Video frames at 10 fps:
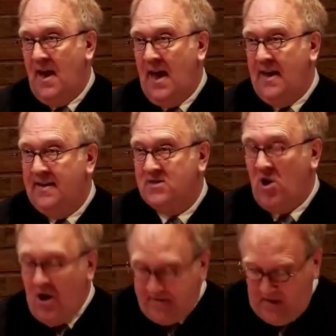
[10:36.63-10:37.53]
And as
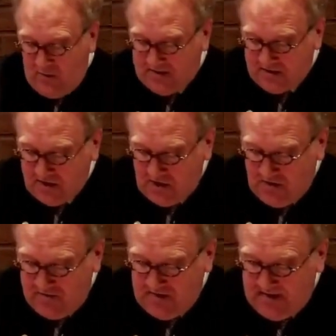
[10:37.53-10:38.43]
coffee was
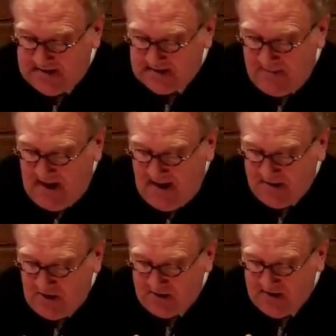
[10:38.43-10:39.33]
served, they smiled
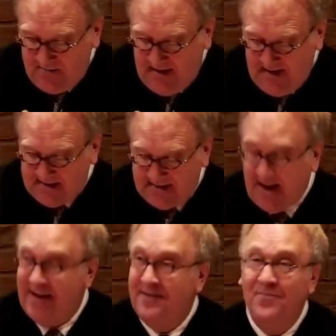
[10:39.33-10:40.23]
and looked at me and
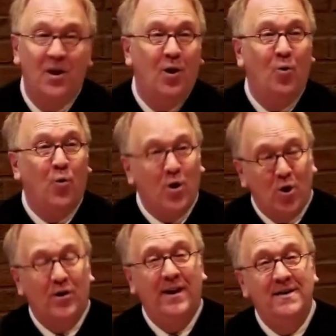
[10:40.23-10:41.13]
said, we're
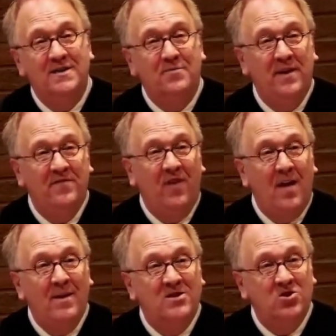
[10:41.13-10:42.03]
learning to speak
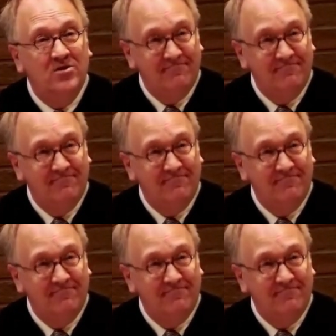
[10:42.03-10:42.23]
Flemish.